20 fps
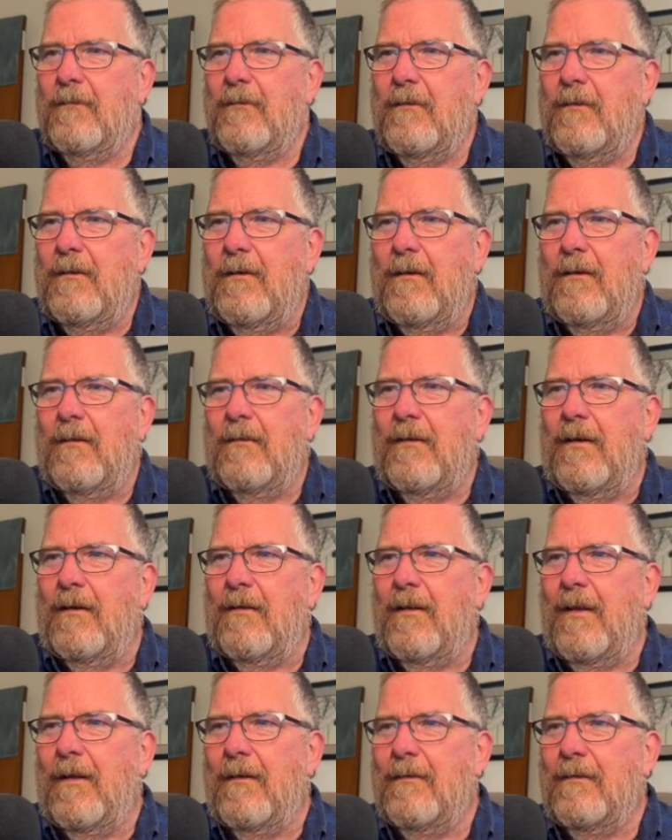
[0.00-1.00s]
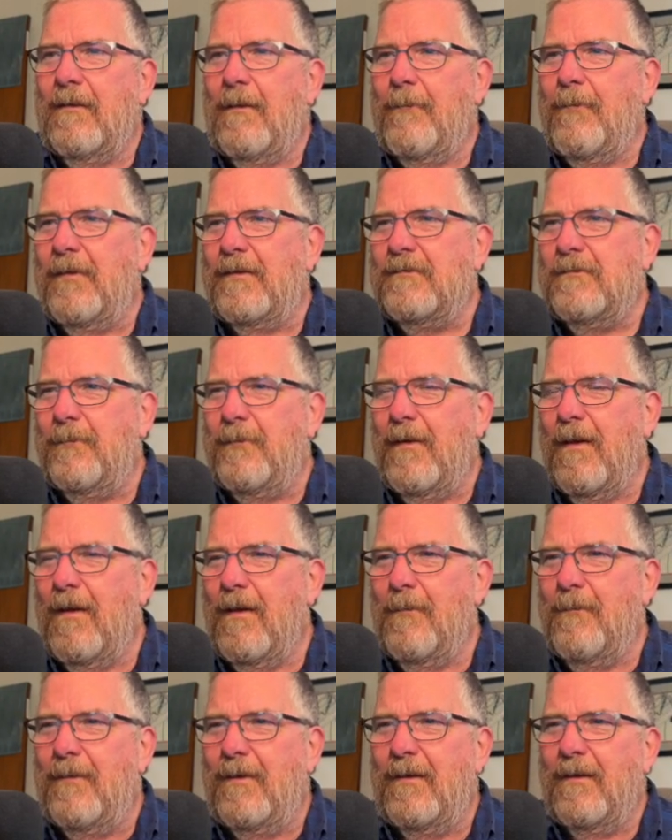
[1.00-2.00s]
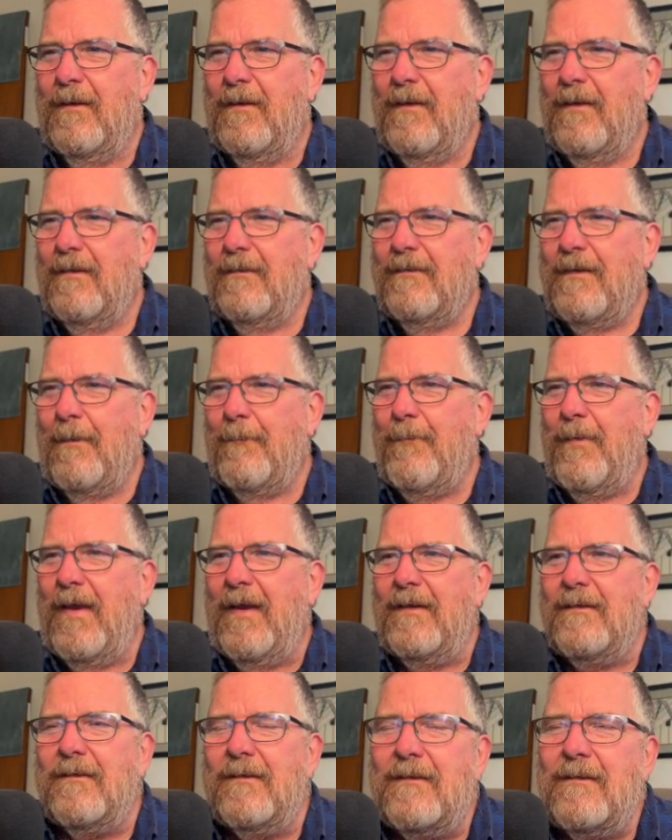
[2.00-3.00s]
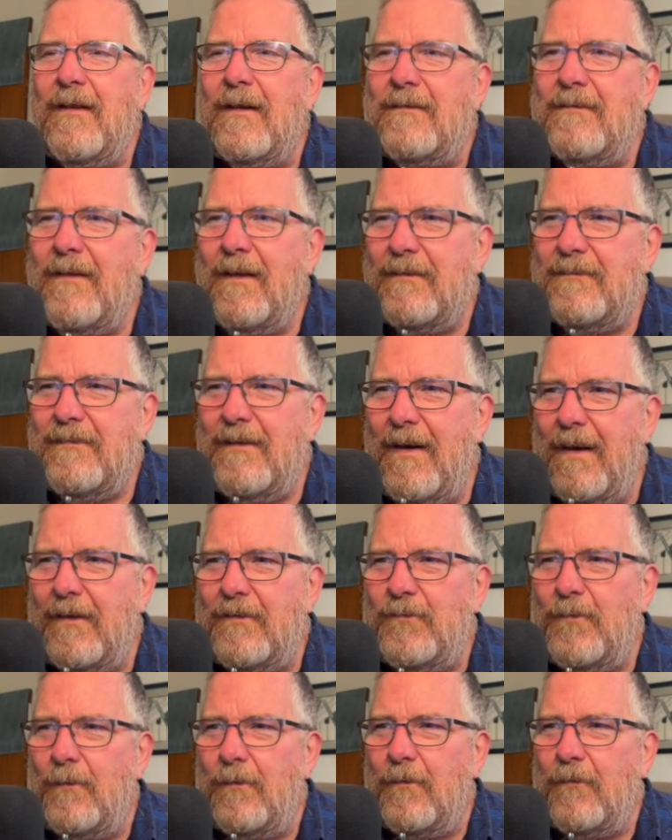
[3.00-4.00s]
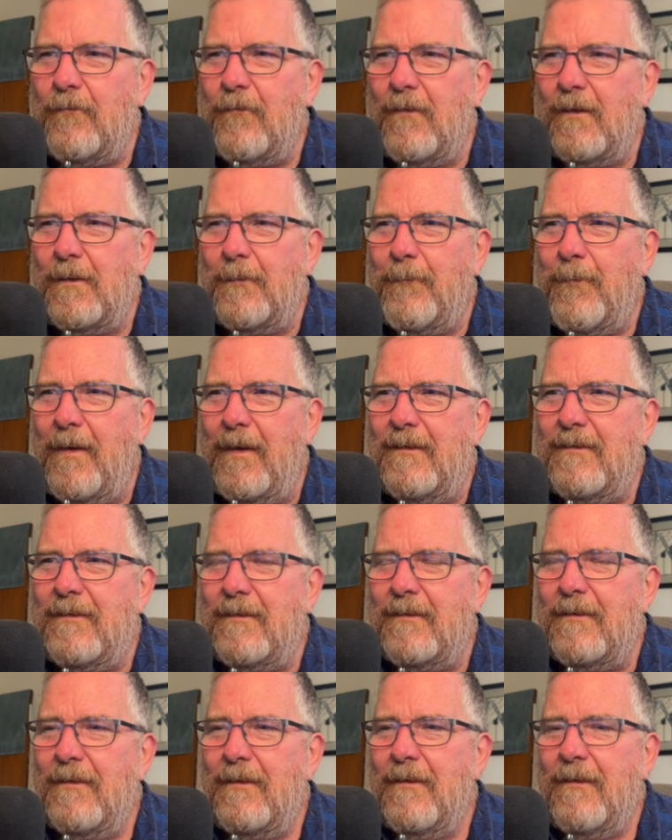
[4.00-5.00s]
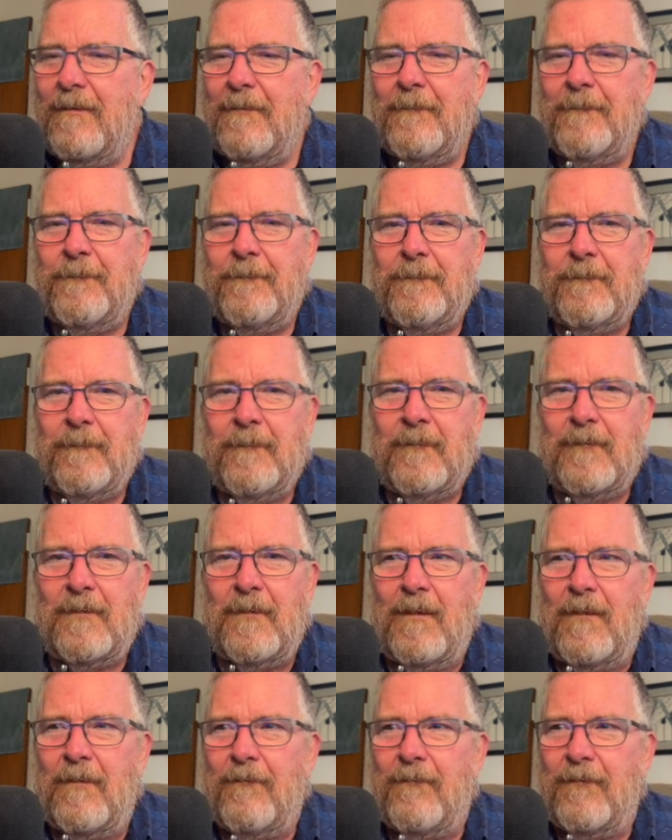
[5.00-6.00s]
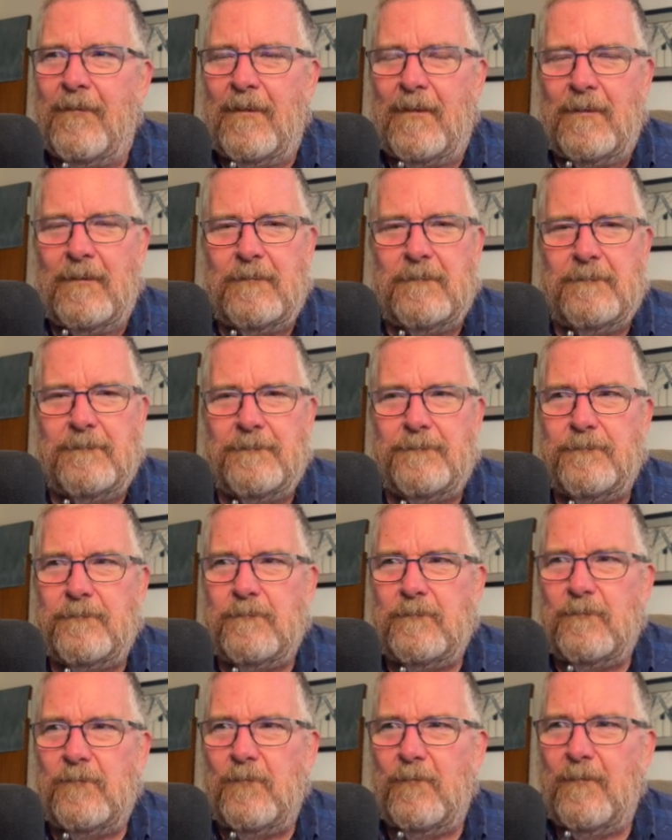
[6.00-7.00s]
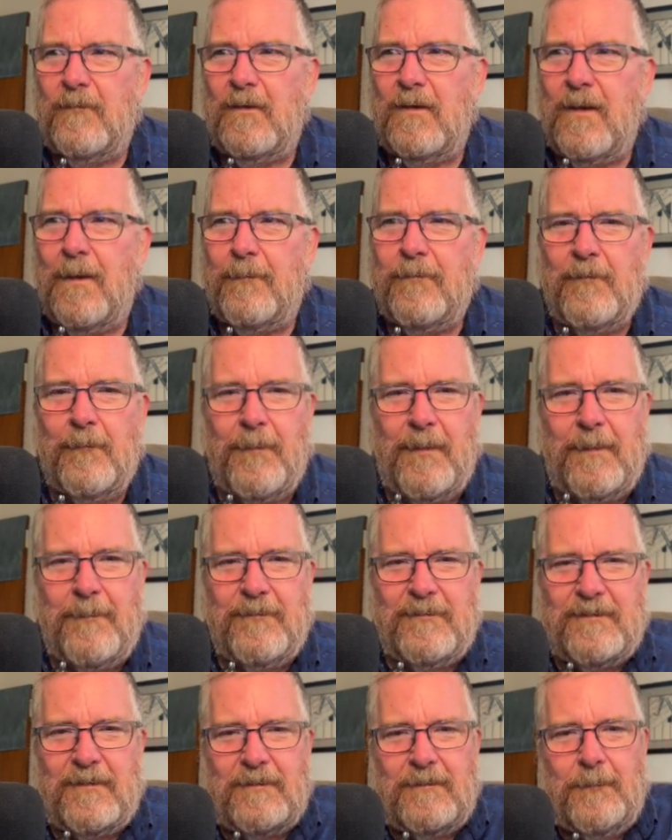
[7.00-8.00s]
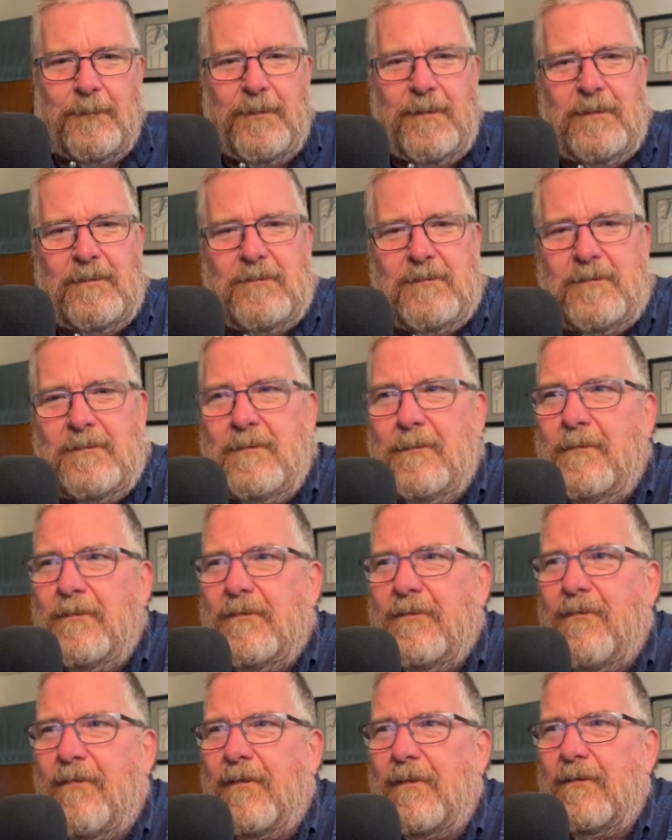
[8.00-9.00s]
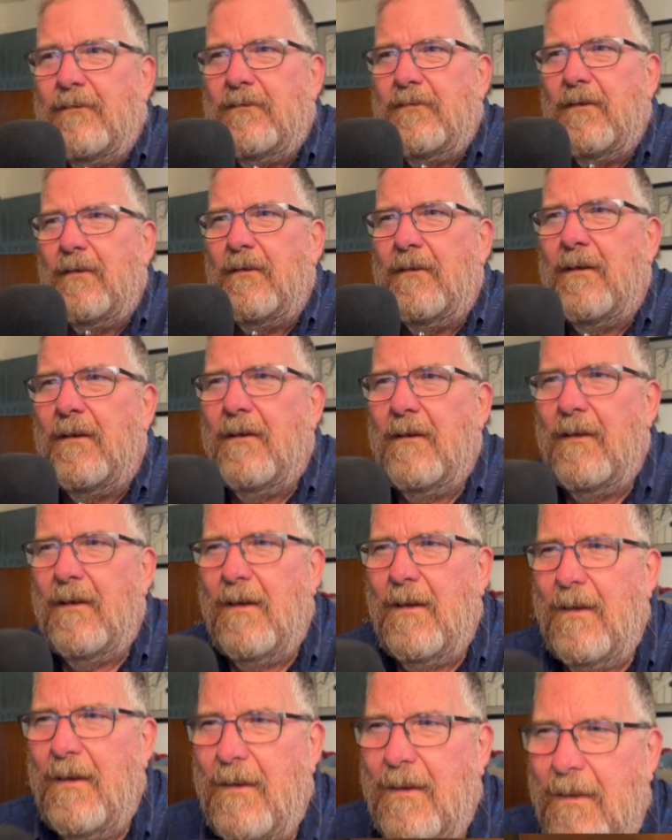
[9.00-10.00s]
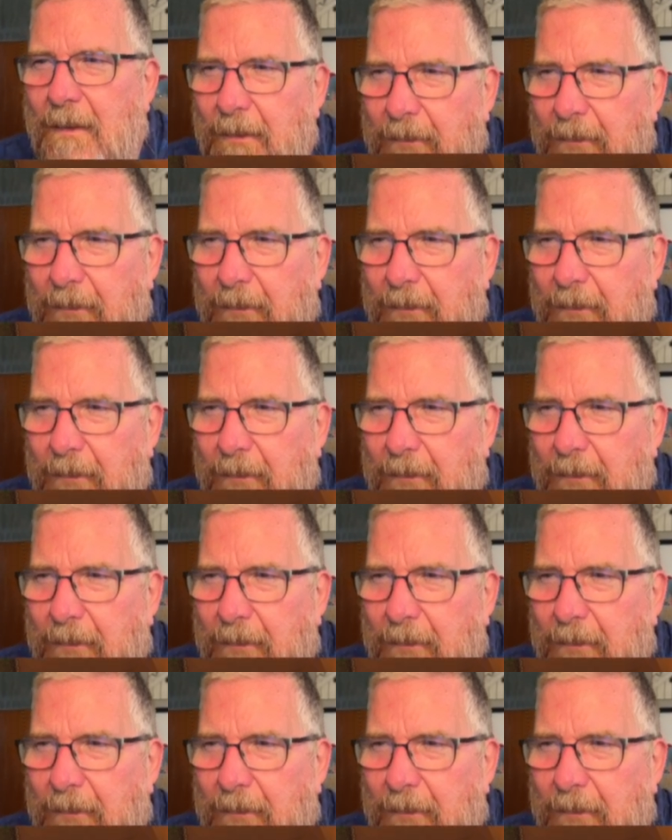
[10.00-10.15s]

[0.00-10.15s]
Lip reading: that picture behind me, that painting. That's an actual acrylic painting of a couple of babies at the beach. Let me see if I can show you that. I don't know,